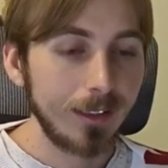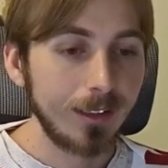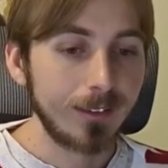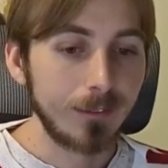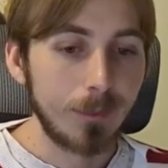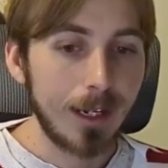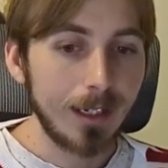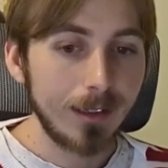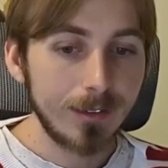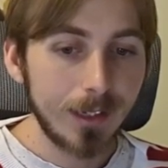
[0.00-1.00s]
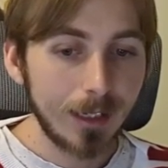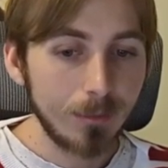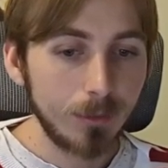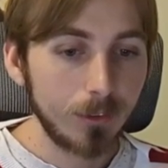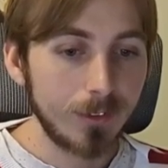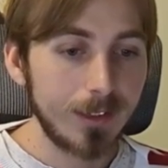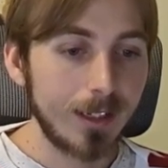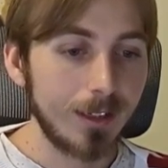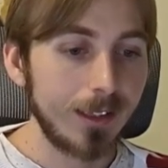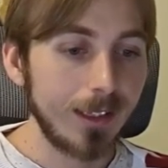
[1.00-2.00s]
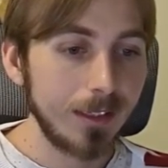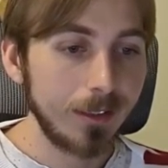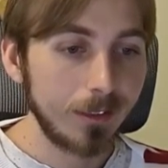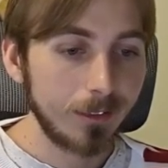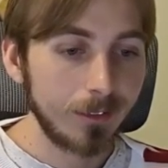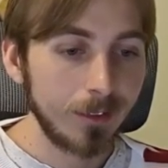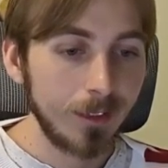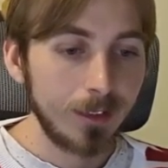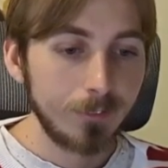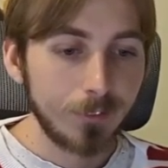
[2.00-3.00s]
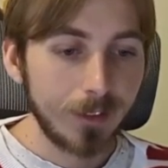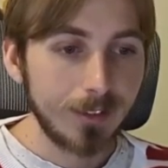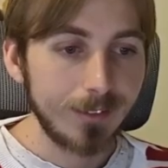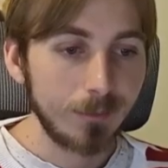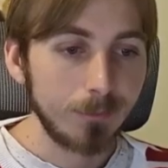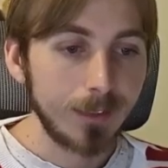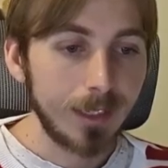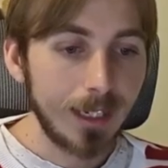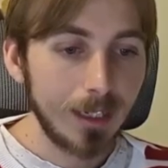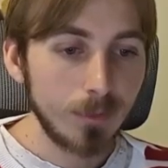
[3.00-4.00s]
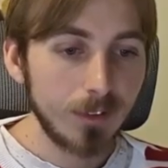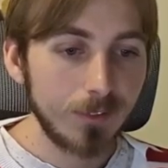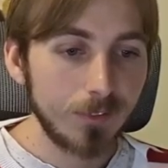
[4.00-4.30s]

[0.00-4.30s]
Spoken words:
getting some end tables. Now here, gonna find some yaps,